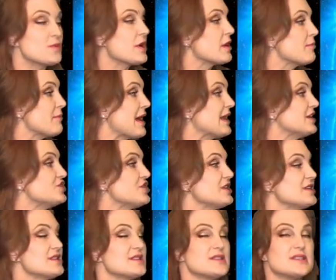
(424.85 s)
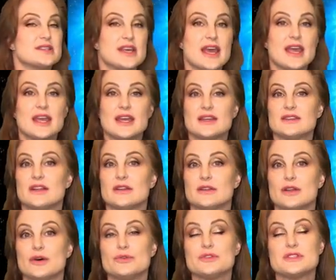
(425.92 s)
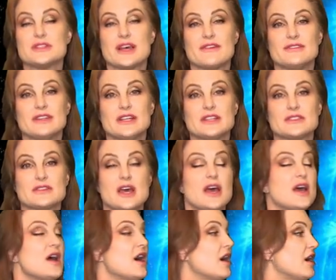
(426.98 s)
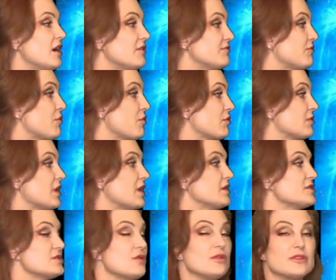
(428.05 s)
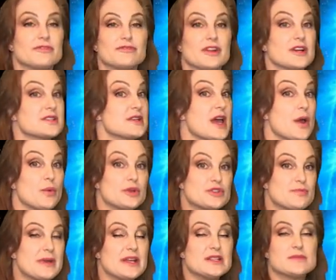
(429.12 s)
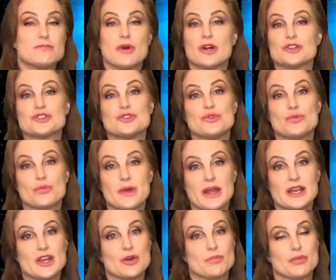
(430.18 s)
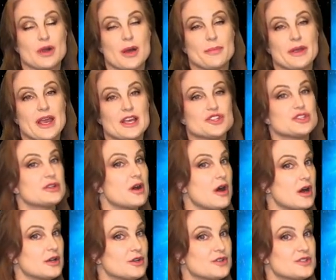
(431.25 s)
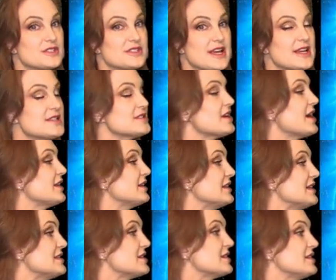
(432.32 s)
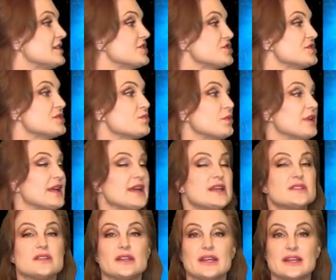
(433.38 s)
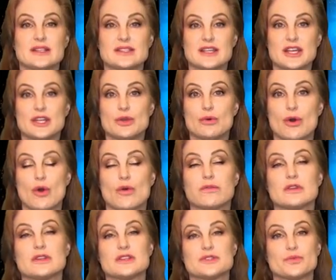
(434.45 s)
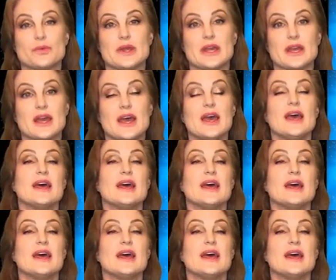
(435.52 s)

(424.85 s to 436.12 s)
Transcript: We are managing to stay in the low seventies uh, for uh, solar flux, which means marginal radio propagation on Earth's dayside. Side, and these conditions will easily continue over this week.